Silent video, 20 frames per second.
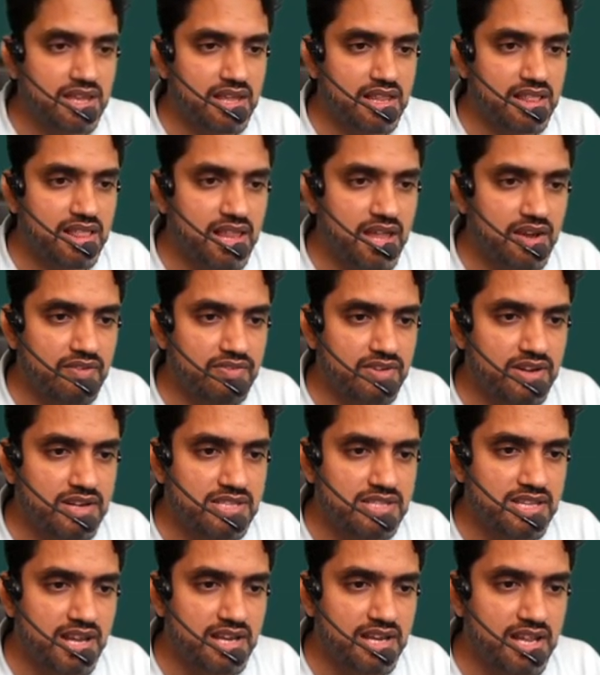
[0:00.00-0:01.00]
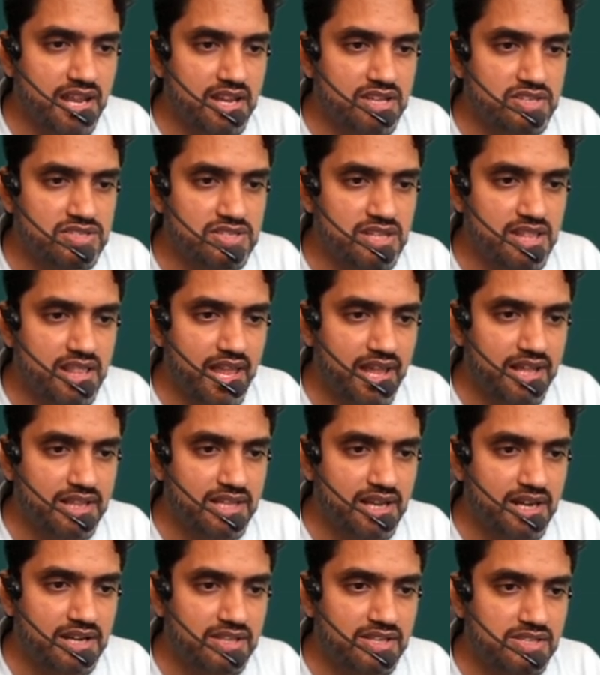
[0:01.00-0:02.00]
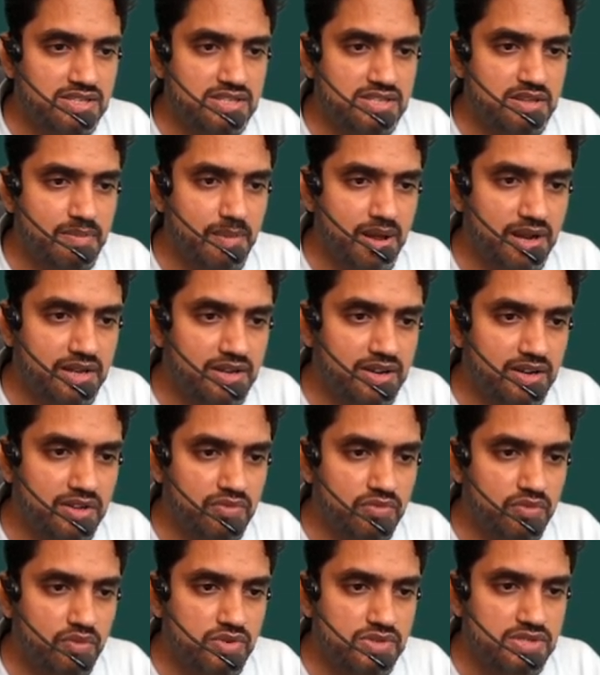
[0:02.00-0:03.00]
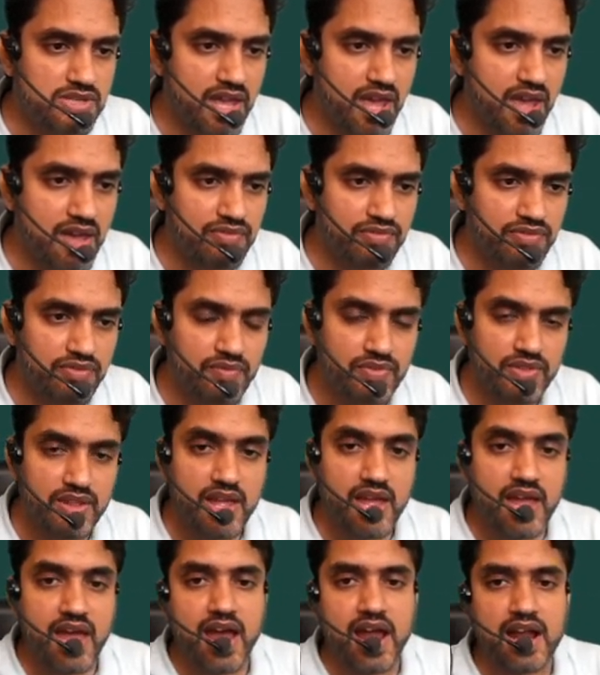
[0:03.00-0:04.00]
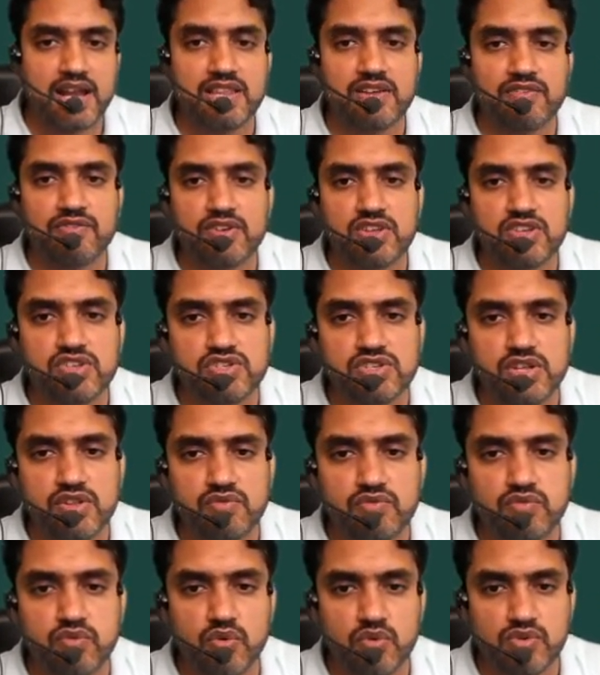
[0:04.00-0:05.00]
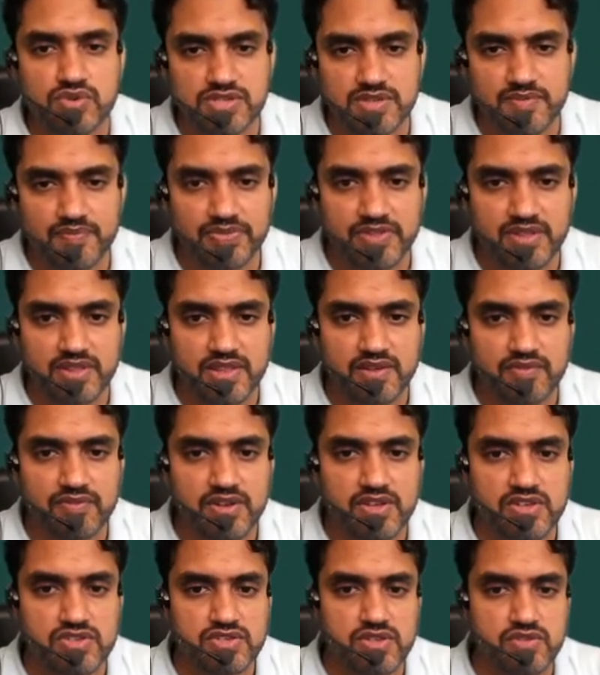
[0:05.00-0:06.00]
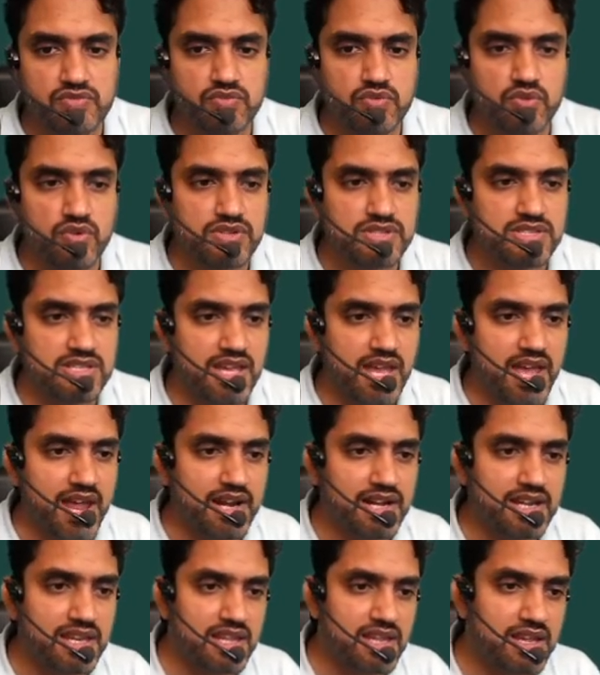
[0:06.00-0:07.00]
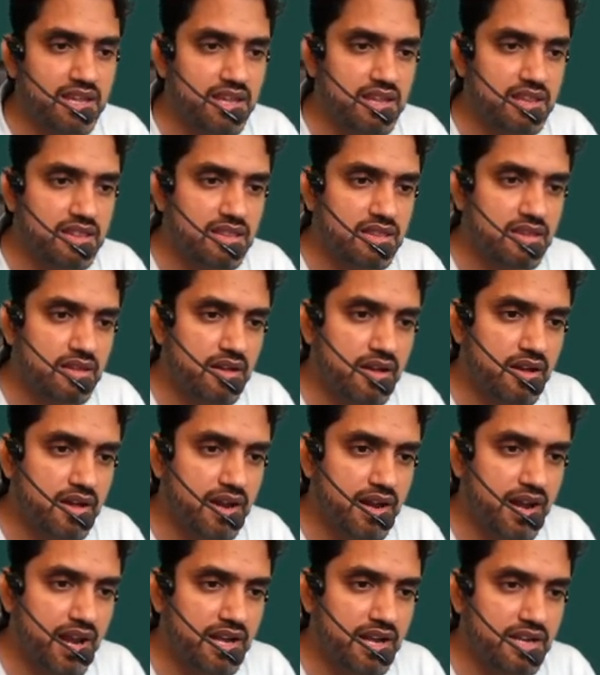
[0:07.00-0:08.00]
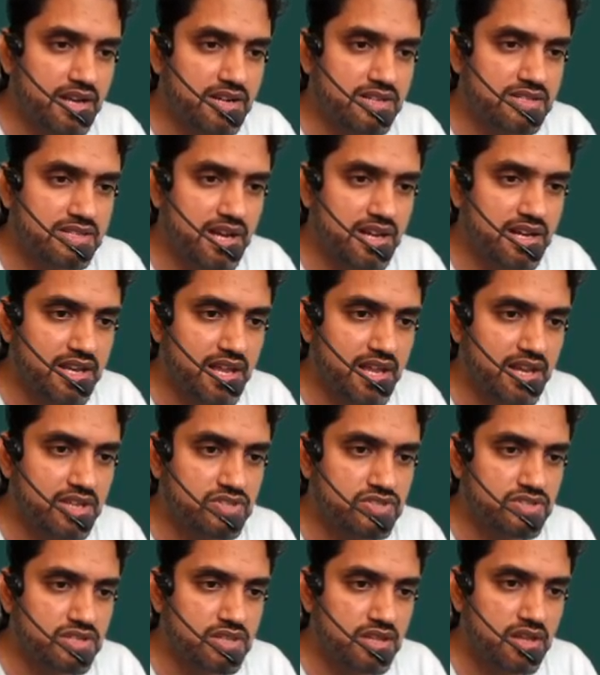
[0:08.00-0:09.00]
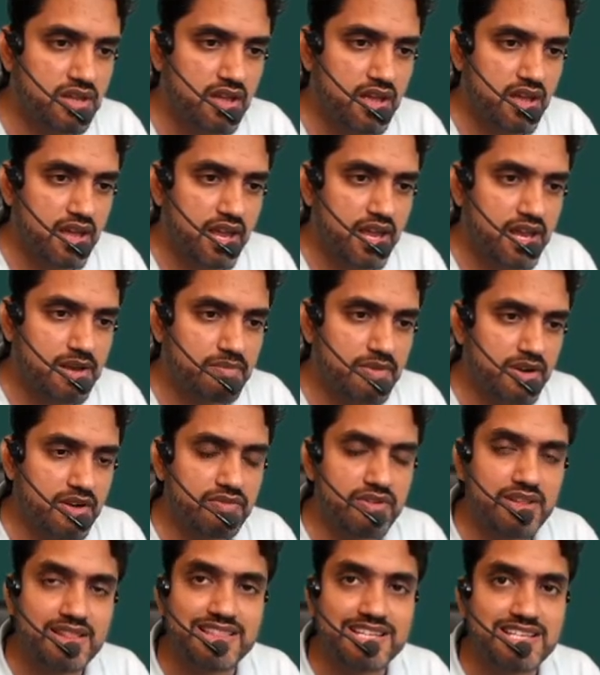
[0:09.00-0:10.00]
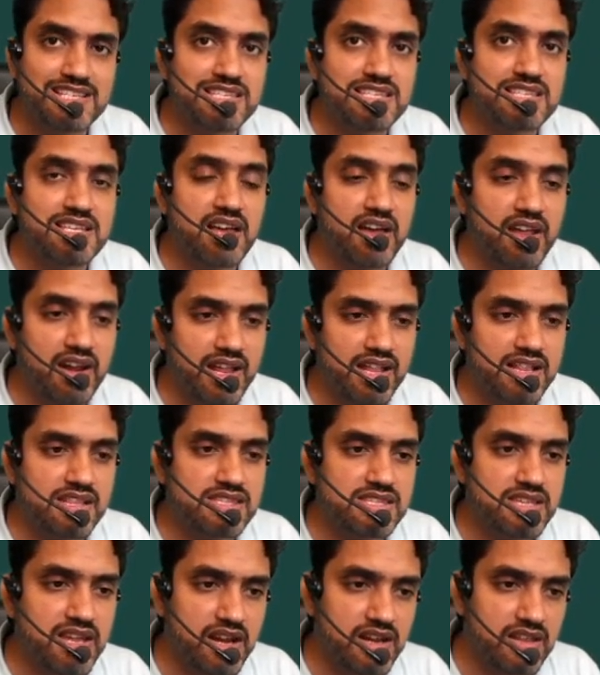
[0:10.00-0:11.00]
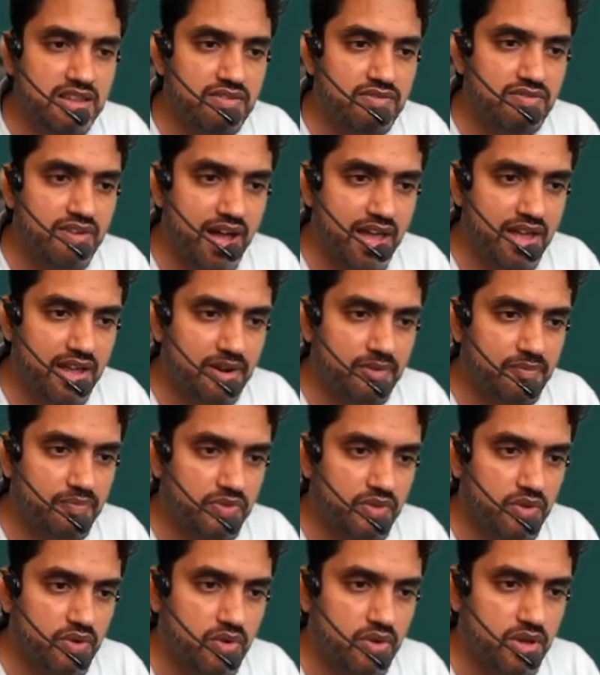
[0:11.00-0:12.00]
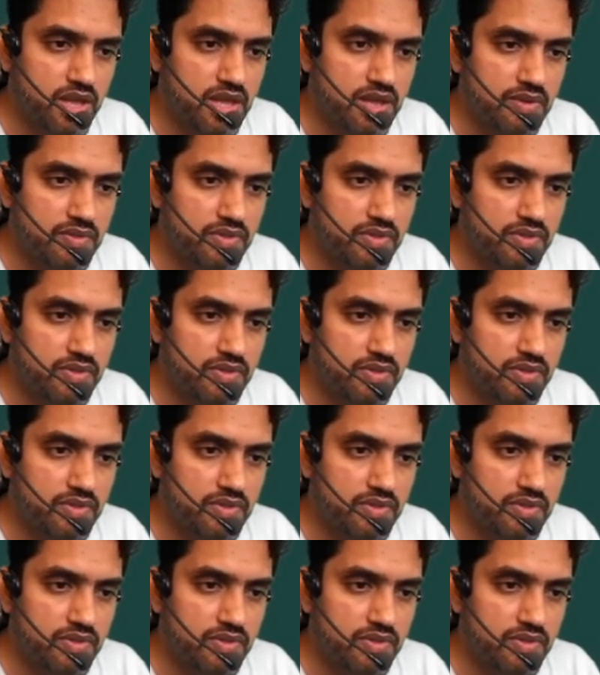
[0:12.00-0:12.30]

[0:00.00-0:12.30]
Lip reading: left hand side direction, like that. This is the magnetic force F, and the friction force acting in right hand side direction in between this rails and the wire. Okay,